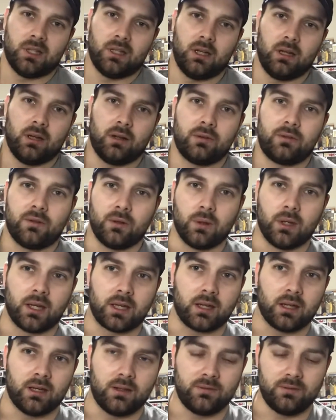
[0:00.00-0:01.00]
I feel like I
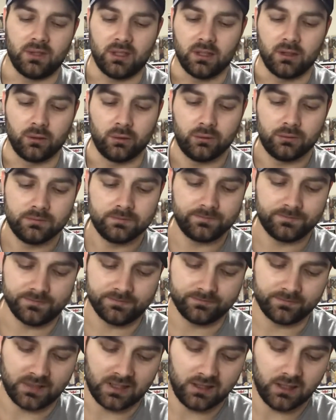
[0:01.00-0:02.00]
have to get all.
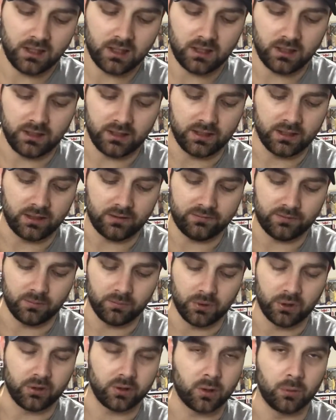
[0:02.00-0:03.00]
Luckily enough, I'm
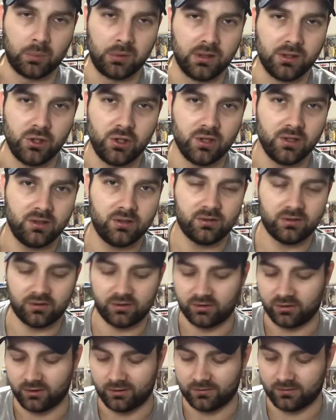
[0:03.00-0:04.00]
not a completionist,
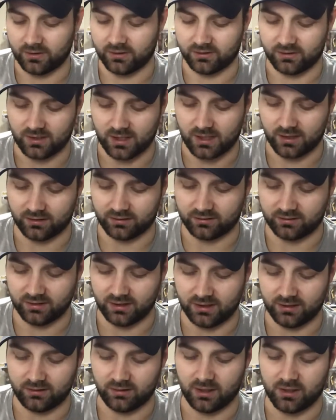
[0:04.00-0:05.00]
so if I start a
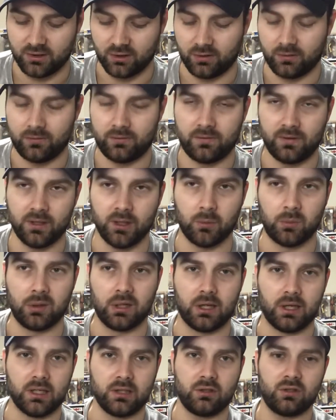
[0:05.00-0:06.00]
set I don't feel
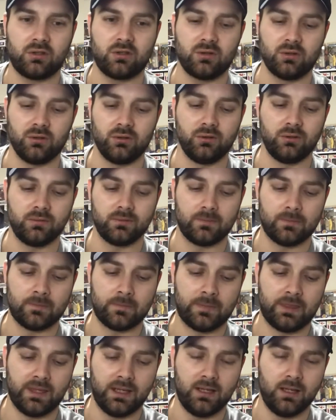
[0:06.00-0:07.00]
obliged to
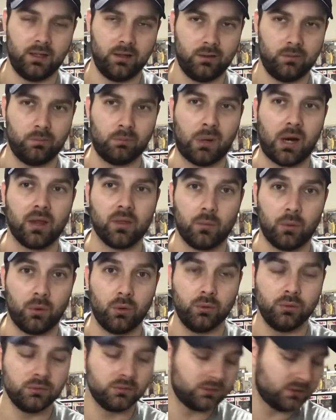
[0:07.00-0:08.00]
buy them
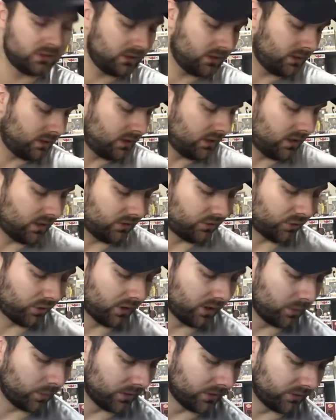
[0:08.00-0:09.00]
all. It's only
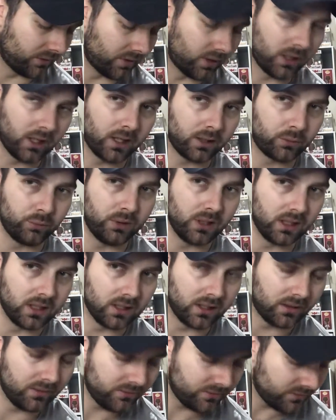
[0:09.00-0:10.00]
ones that I like really love.